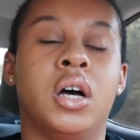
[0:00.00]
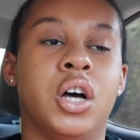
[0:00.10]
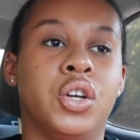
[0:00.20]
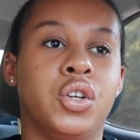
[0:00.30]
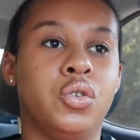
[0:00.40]

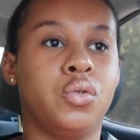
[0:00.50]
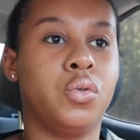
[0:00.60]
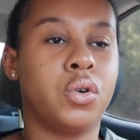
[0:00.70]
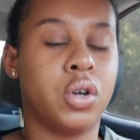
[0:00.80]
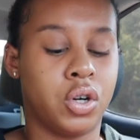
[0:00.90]
a
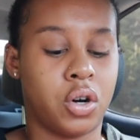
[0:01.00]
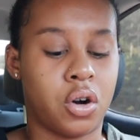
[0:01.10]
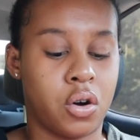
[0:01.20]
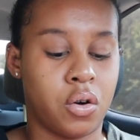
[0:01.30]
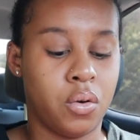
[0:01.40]
new
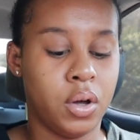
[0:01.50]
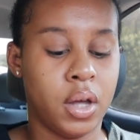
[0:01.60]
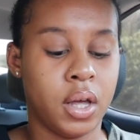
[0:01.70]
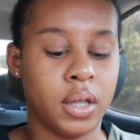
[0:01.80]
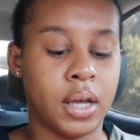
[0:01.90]
girl
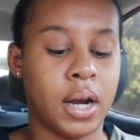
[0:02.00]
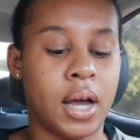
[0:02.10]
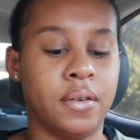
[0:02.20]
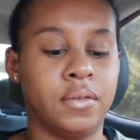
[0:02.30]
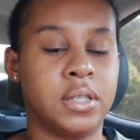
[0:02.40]
that I've